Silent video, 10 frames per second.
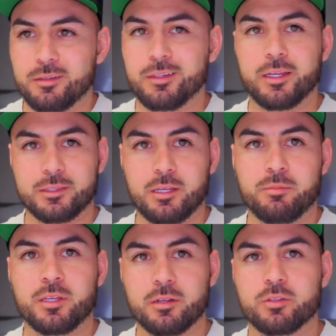Let
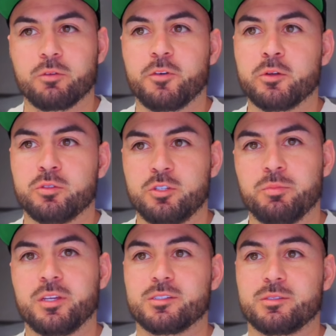them get on the phone with
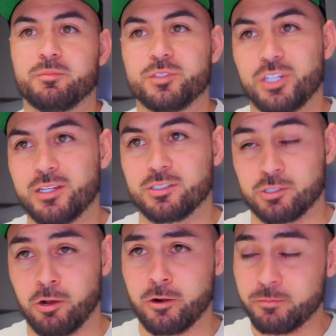you, because
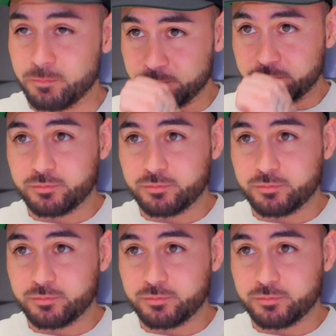chances are